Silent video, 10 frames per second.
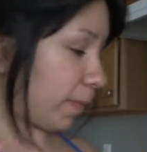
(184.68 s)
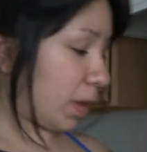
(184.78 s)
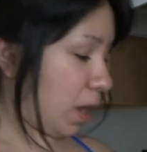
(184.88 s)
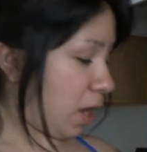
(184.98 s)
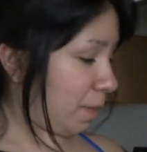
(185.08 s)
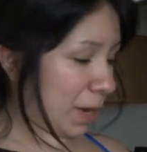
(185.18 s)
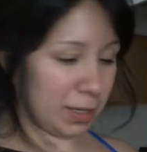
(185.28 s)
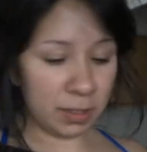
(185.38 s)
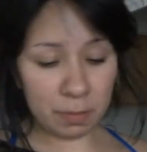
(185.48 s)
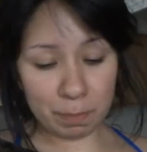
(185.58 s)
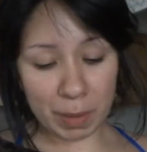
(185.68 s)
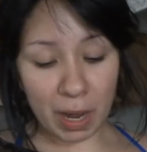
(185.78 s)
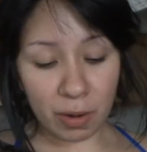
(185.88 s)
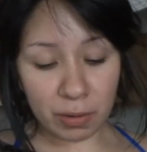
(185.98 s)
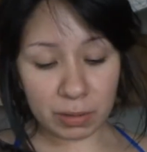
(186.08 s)
I did
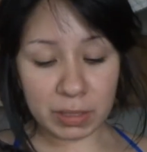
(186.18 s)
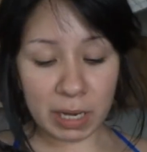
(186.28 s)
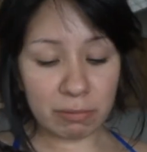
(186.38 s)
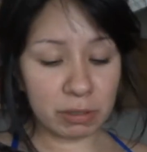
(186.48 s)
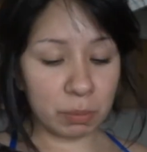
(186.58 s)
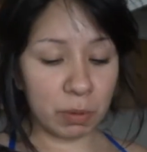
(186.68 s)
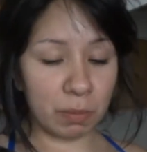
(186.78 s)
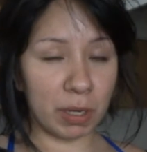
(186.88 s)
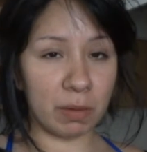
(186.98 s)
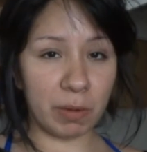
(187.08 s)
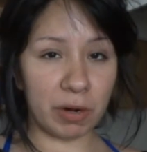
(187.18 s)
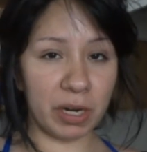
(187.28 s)
about a tablespoon of peanut butter.